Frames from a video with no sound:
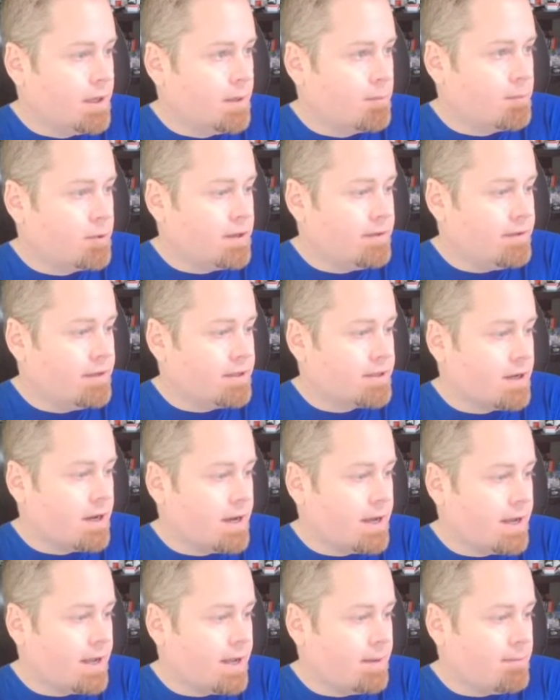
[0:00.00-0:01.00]
previous
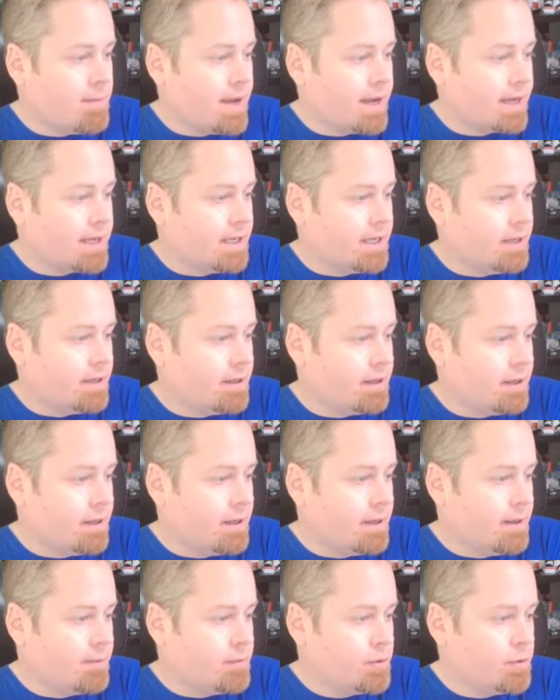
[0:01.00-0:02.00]
high back in
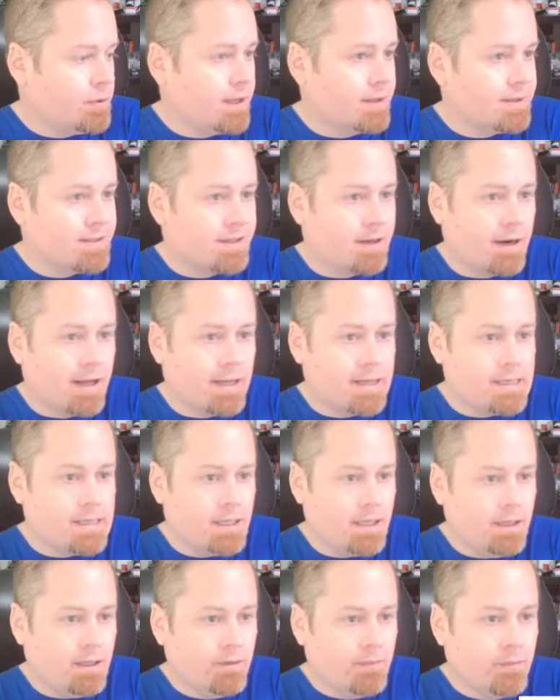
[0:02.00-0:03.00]

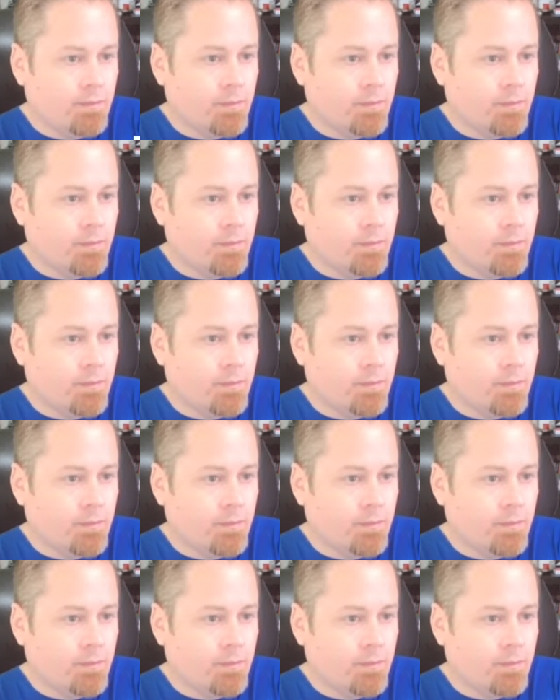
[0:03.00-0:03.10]
2019,